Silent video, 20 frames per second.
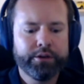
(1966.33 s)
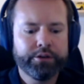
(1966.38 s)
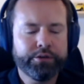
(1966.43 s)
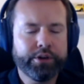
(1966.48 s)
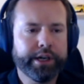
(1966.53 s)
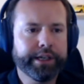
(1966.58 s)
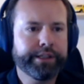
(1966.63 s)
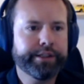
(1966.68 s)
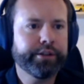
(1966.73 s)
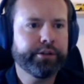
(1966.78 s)

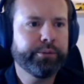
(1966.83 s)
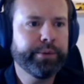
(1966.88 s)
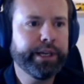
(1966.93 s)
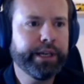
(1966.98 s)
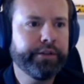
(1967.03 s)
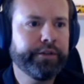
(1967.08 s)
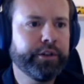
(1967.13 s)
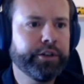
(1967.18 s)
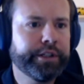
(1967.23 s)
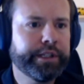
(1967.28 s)
Right, so we
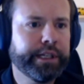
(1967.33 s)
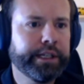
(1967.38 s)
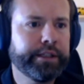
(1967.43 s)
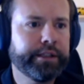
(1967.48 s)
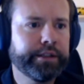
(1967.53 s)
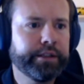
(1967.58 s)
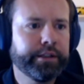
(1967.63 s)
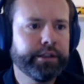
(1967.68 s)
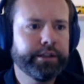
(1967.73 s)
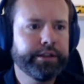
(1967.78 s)
have looked
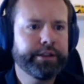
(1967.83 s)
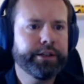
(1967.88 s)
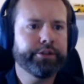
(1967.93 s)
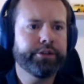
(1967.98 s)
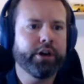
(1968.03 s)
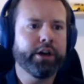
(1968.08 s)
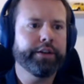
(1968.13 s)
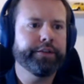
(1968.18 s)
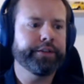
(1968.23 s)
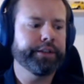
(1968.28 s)
at
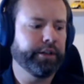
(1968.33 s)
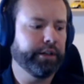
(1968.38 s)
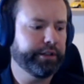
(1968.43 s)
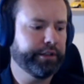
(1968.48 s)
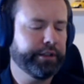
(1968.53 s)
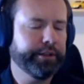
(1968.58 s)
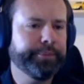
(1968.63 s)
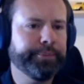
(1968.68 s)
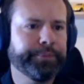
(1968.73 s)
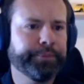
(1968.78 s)
derived
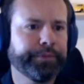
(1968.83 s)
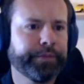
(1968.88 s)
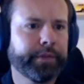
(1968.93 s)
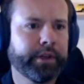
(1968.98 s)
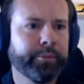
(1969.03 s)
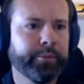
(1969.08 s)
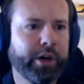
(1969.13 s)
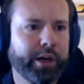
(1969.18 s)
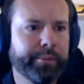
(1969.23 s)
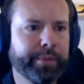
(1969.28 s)
data
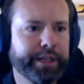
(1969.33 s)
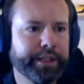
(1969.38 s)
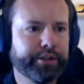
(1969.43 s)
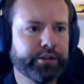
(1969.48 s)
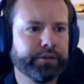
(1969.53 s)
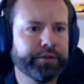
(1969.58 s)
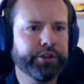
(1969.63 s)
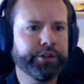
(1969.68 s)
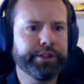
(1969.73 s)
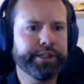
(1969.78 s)
by means
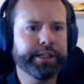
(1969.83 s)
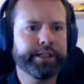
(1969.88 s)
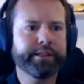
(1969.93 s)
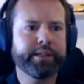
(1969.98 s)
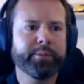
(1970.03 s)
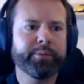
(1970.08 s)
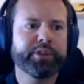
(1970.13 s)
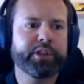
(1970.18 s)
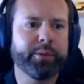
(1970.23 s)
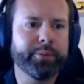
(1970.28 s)
of using
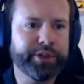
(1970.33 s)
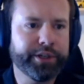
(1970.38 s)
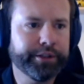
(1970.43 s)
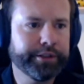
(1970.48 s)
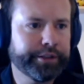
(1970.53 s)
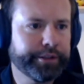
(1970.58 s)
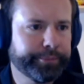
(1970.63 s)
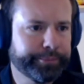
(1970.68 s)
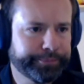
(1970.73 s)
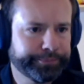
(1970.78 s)

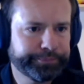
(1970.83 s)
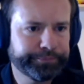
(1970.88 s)
subscriptions.